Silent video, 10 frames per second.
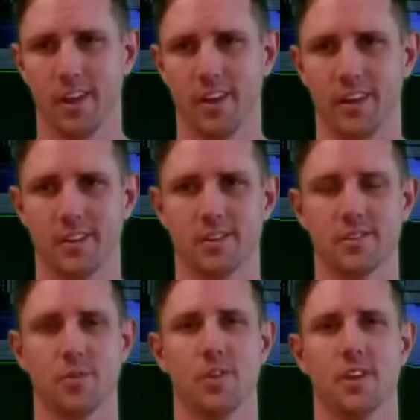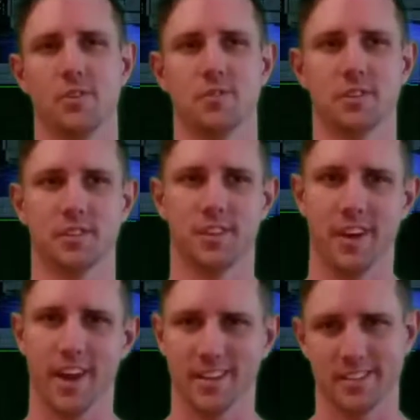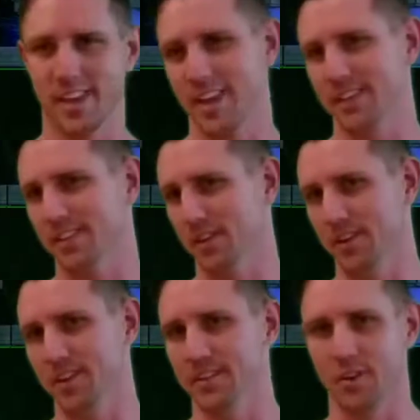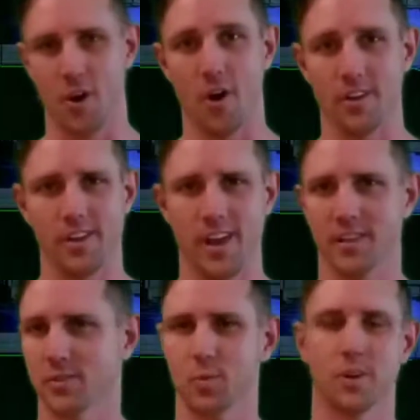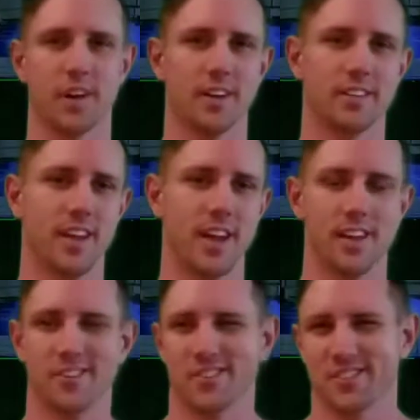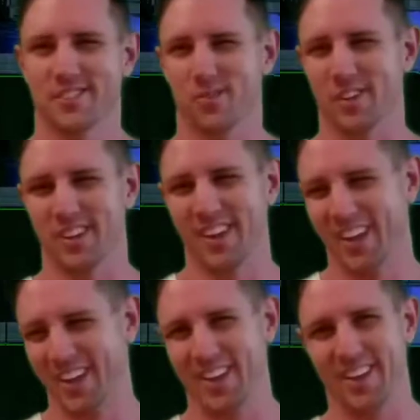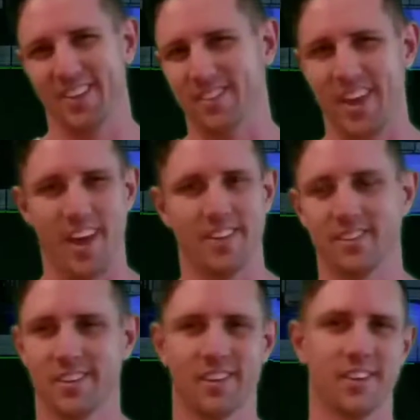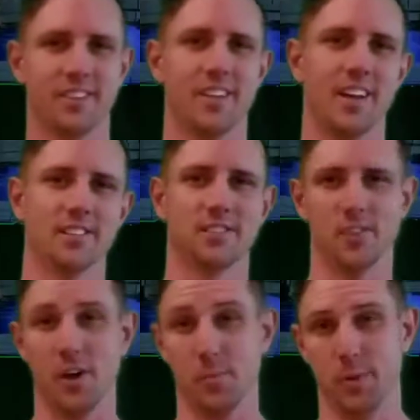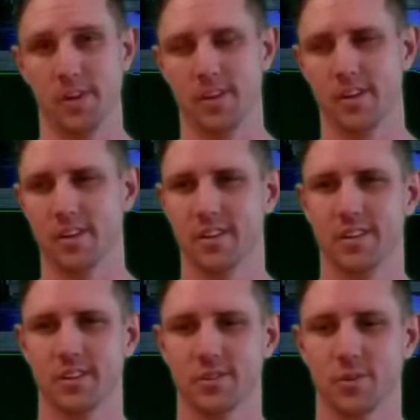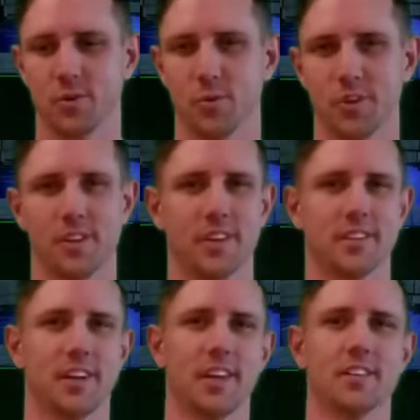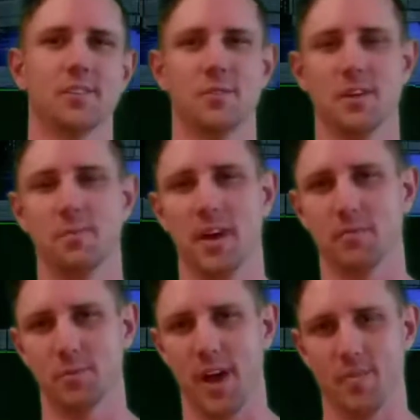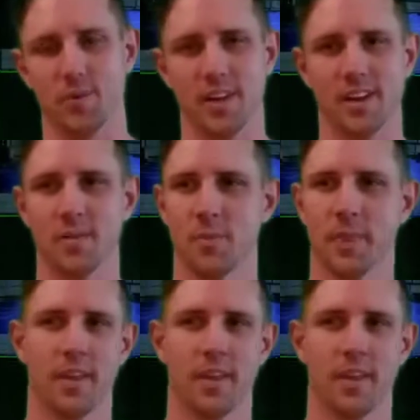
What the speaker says: and so then you just, the next day it's an on day, it's a workout day, and you're just sort of in that slump. So one of the things I like to do to keep that from happening,